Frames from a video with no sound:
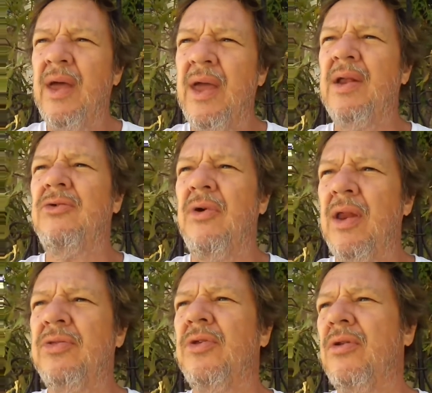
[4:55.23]
He had
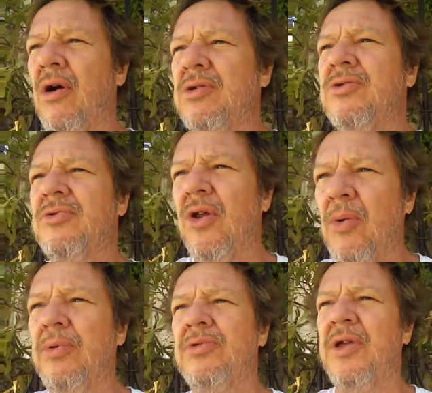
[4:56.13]
created the largest
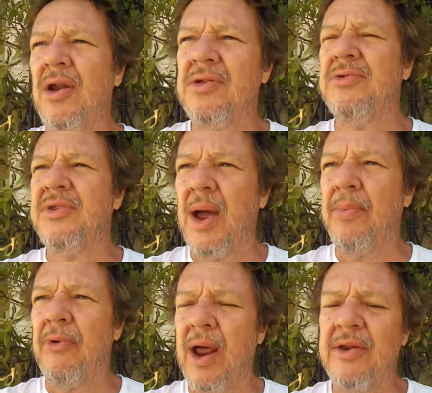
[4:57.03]
global intelligence
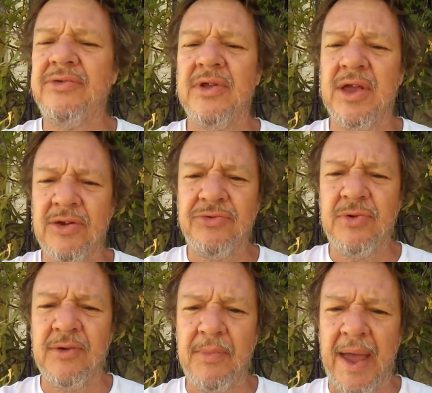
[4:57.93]
apparatus in the
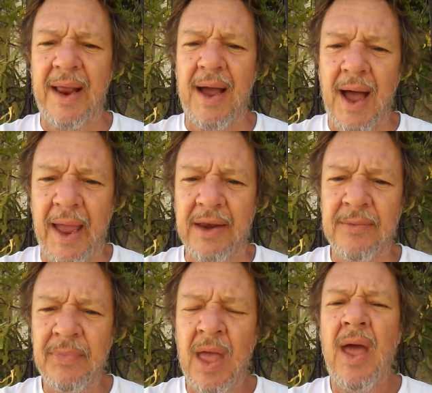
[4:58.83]
history of mankind,
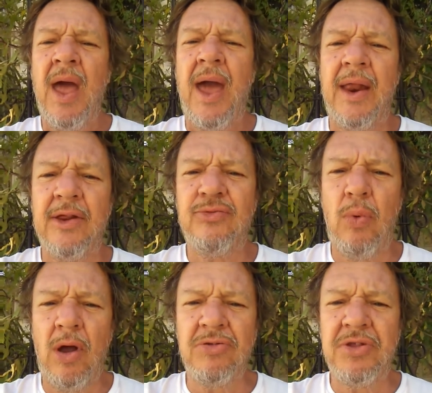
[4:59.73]
and it's
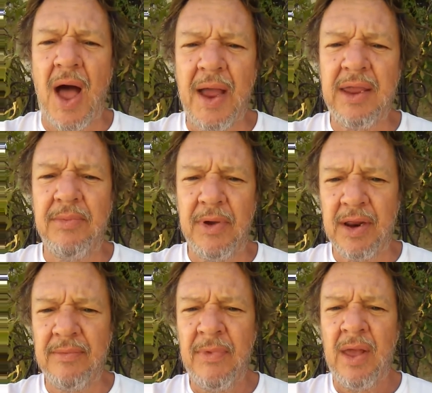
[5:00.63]
well
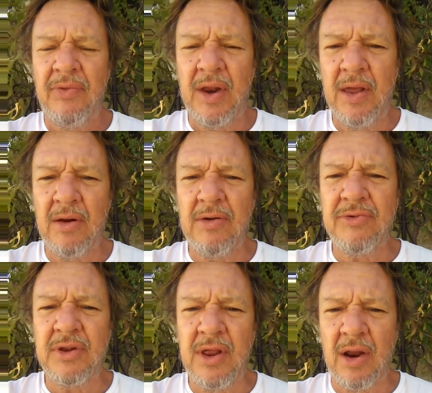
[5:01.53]
documented that Hitler's
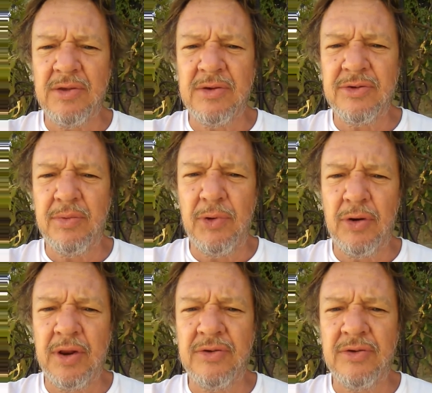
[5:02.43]
intelligence community